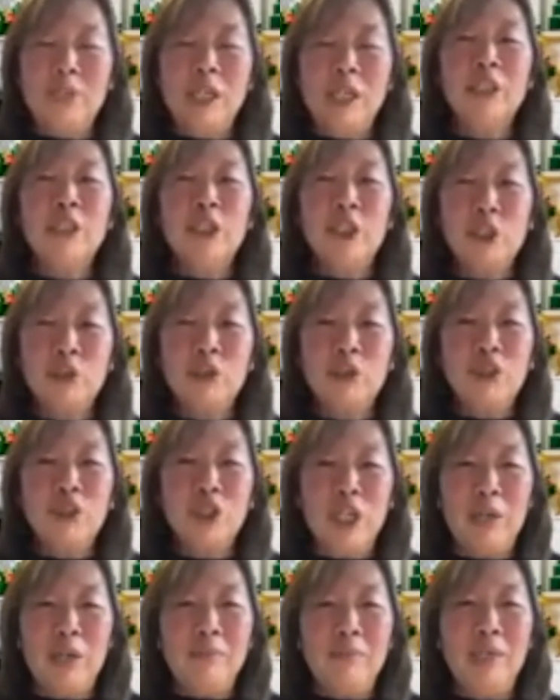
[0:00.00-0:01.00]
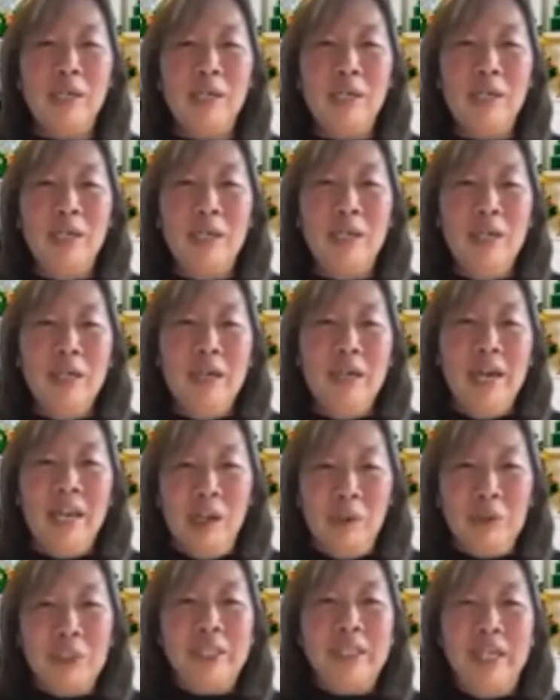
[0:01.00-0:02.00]
The issue of shame. And
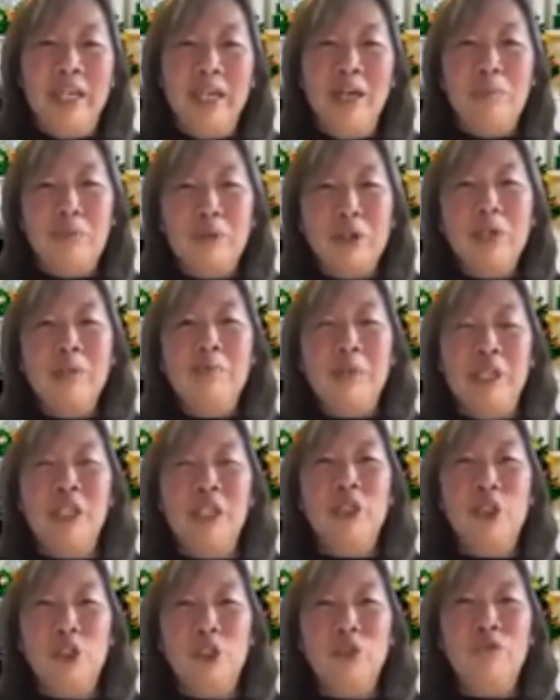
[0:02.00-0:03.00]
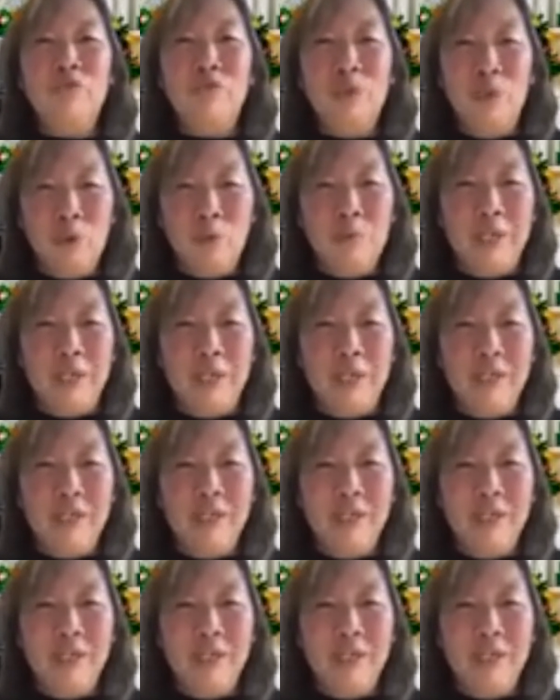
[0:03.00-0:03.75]
I would say a pretty big issue for women.